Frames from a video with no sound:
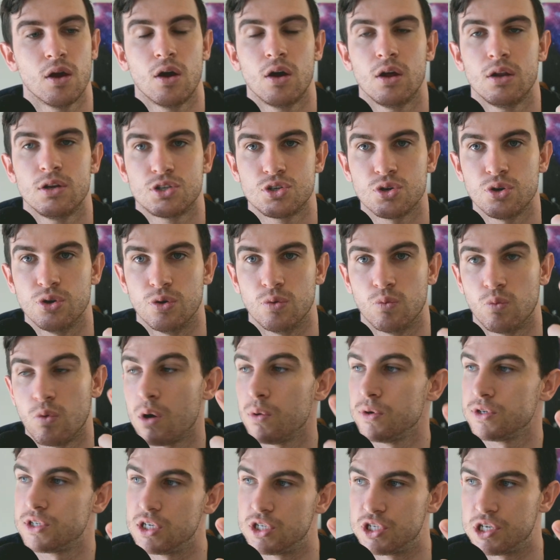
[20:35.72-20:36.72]
Two, what
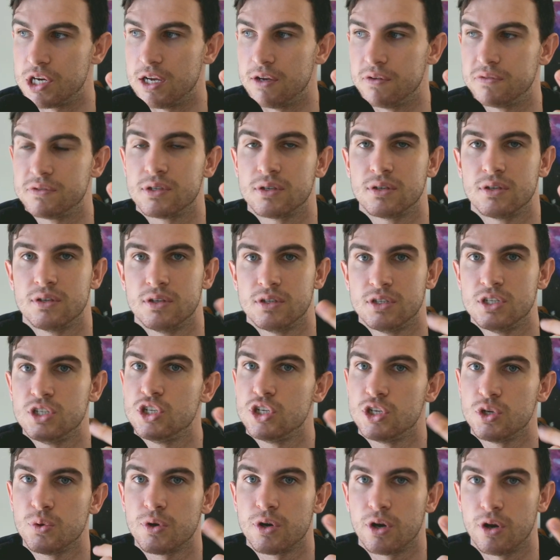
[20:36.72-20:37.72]
was achieved? Did you
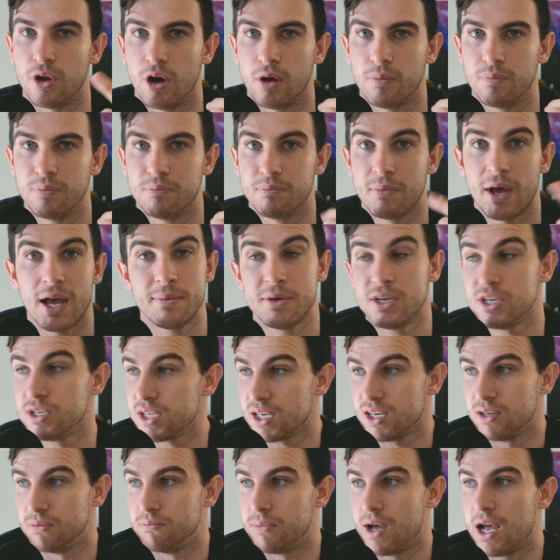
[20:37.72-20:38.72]
do it or not? Maybe you
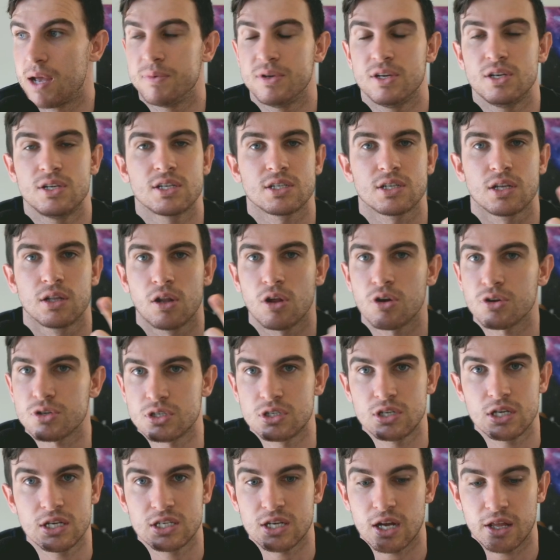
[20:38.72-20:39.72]
didn't. Maybe you just lost
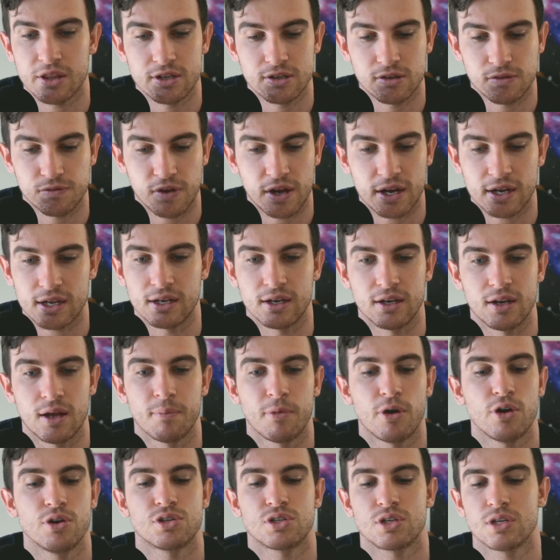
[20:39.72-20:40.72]
each other's fucking
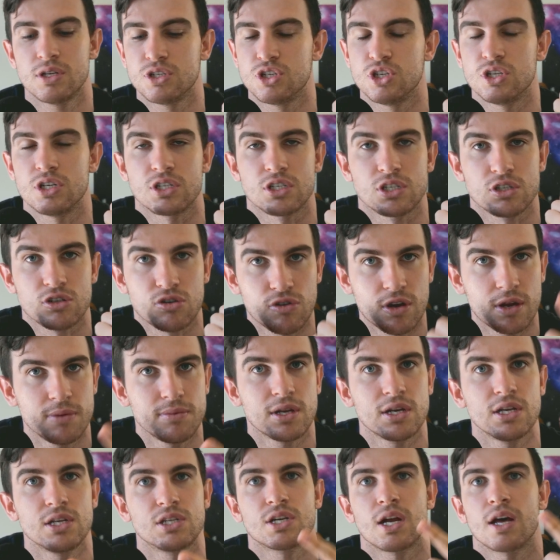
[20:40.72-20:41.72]
emotions. You just screamed at
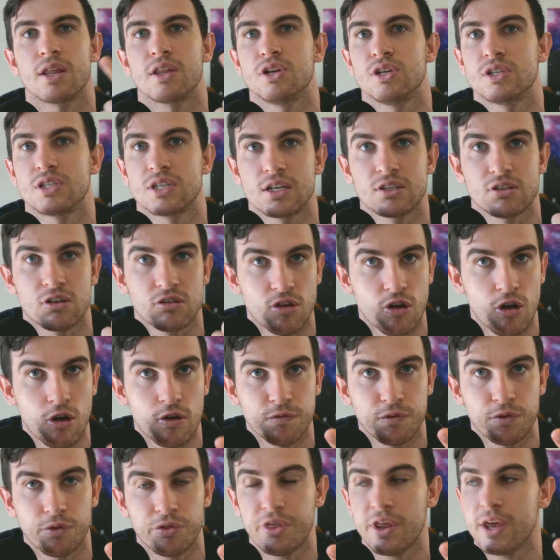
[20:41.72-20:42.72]
each other. You said some
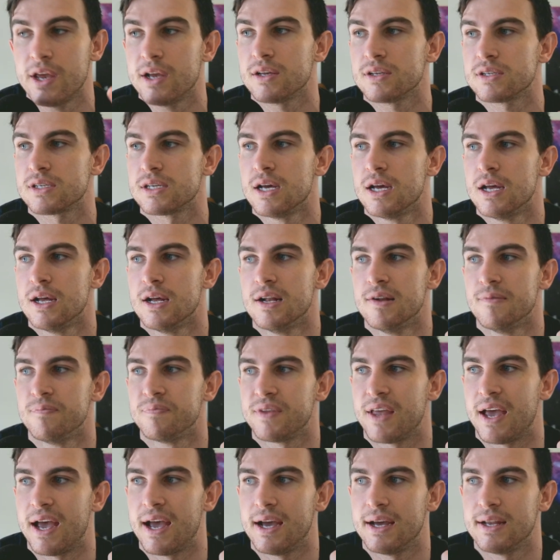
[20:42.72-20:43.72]
hurtful things
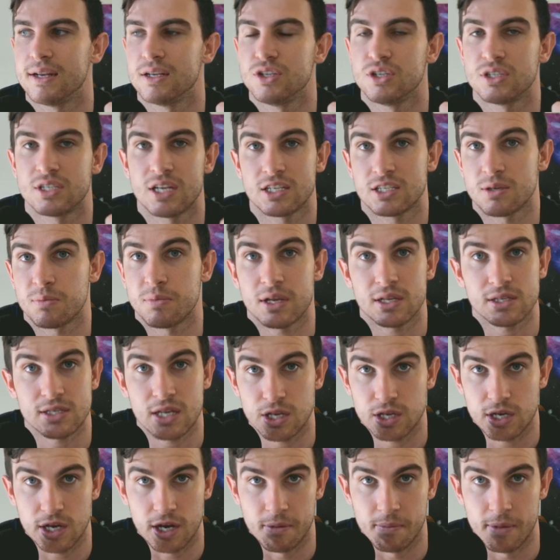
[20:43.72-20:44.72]
and you said some things that you
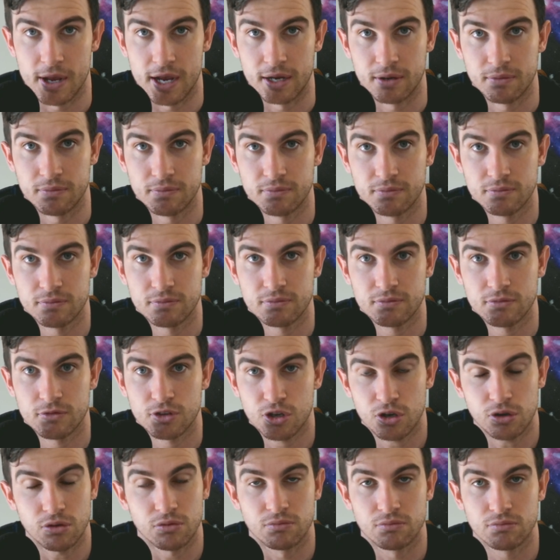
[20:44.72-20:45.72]
didn't mean.
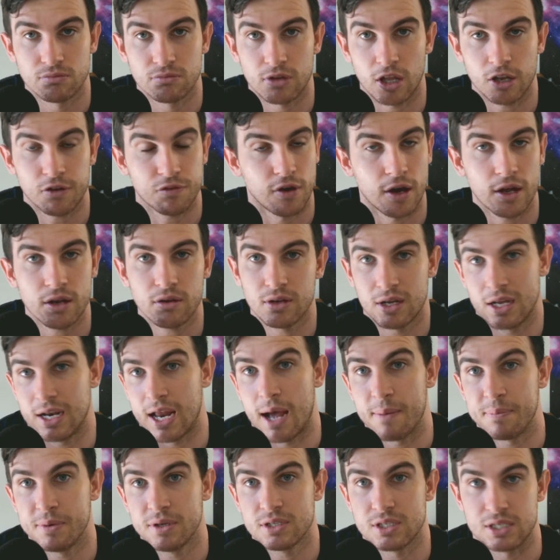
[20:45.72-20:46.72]
Cool. That's fine. It
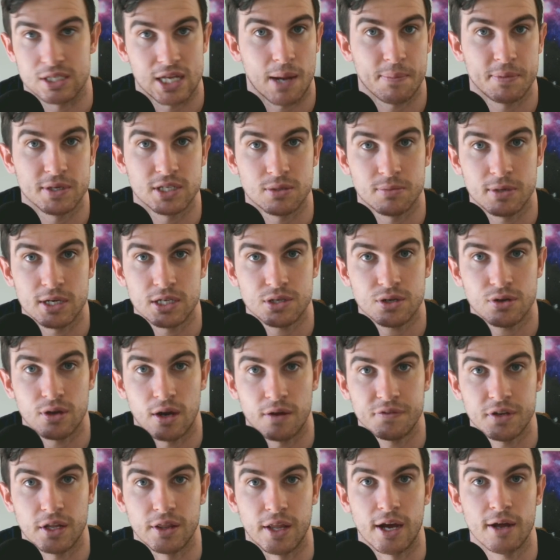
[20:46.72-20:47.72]
happens. It's happened to me too. I've
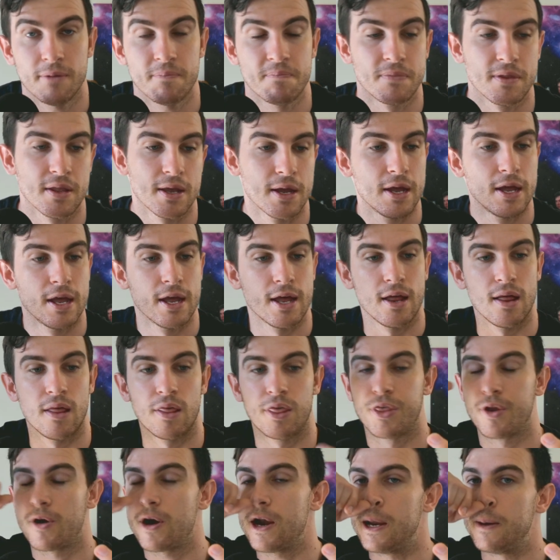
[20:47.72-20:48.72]
done that.
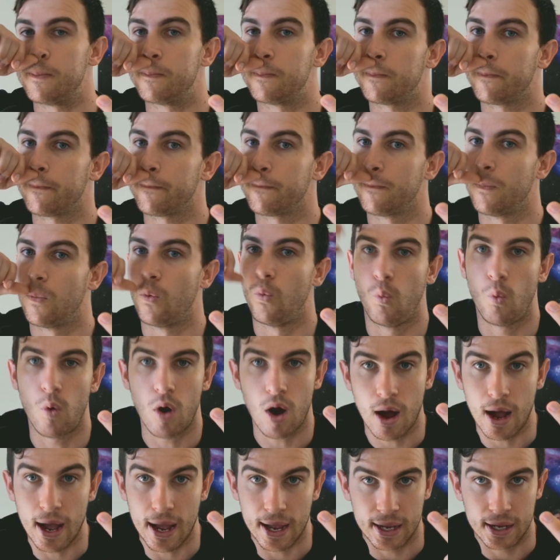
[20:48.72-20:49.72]
Three,
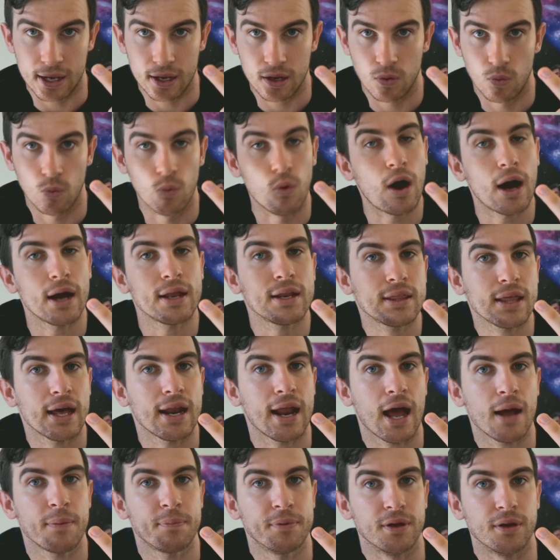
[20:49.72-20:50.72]
why? Why did that
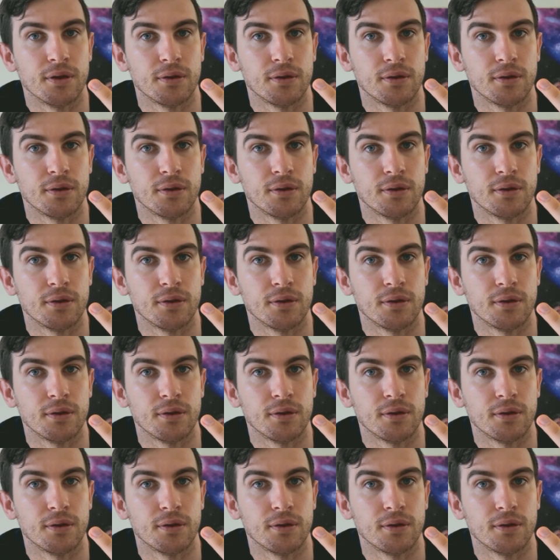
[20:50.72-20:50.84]
happen?